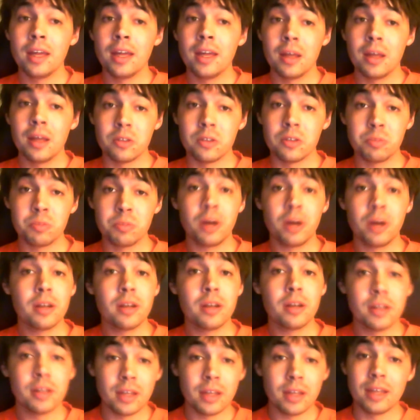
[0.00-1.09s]
And
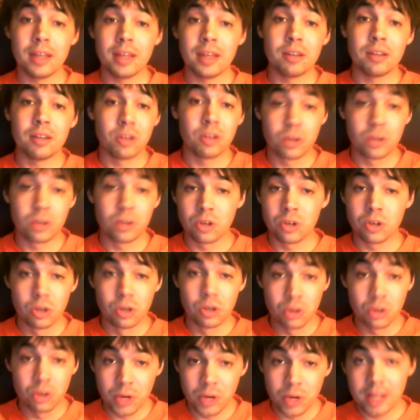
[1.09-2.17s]
Sparta in
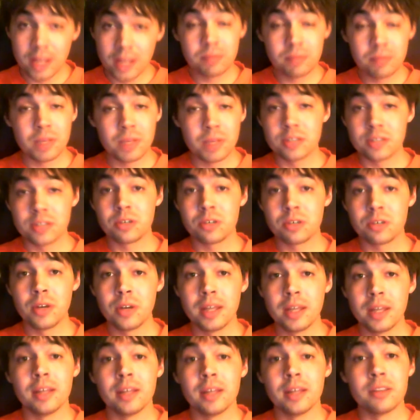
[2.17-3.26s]
Greek
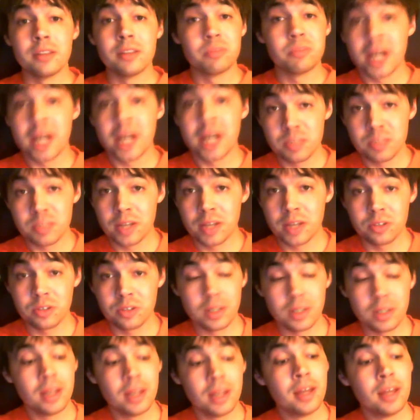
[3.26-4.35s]
history is my specialty,